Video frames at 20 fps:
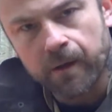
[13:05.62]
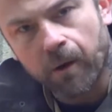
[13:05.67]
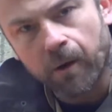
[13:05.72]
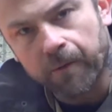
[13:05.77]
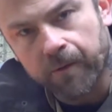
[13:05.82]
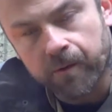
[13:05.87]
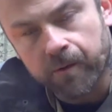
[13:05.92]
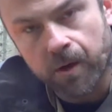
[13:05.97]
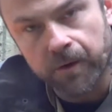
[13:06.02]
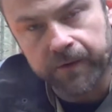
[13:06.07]

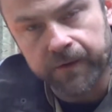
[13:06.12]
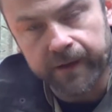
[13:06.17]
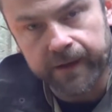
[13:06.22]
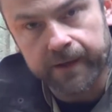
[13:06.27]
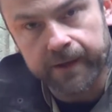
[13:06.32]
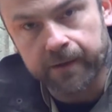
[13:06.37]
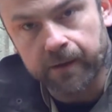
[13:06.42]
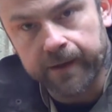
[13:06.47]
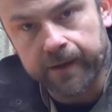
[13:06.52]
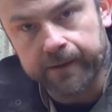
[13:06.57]
Of course I
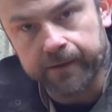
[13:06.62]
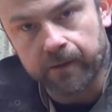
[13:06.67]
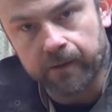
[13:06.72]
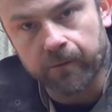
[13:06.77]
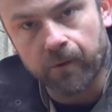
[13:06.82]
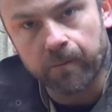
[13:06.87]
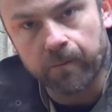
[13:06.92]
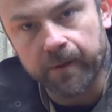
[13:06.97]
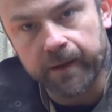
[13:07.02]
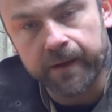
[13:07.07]
get a little
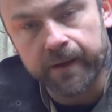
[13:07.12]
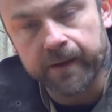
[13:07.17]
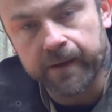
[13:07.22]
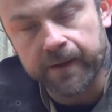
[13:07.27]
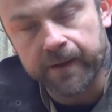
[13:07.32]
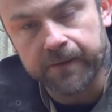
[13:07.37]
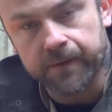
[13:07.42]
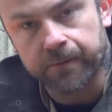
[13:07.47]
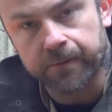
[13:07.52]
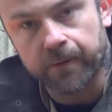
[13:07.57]
wobbling,
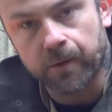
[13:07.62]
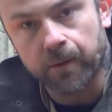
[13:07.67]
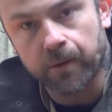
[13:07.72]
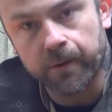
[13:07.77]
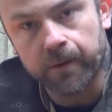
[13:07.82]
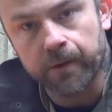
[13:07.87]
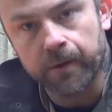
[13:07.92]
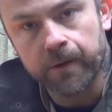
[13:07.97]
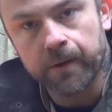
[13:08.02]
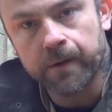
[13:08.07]
it's a
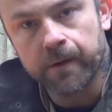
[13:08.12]
folder.